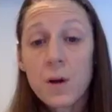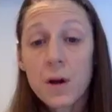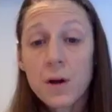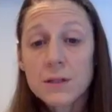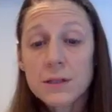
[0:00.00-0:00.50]
Well,
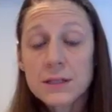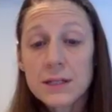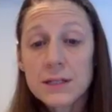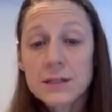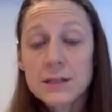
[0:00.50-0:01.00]
heart
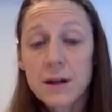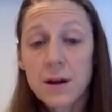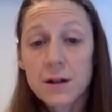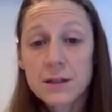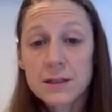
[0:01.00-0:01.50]
disease
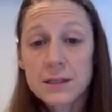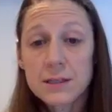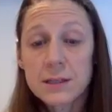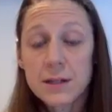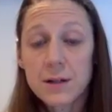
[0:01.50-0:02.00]

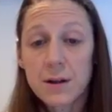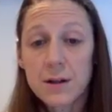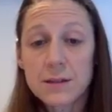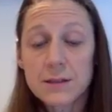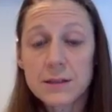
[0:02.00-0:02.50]
can
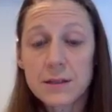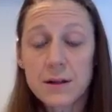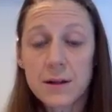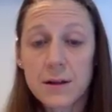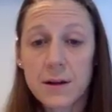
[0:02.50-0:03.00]
cause,
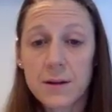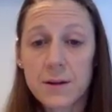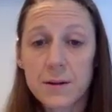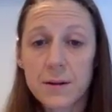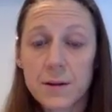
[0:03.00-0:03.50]

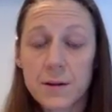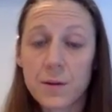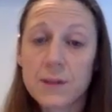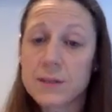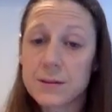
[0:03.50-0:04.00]

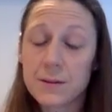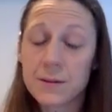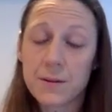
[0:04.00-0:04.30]
it's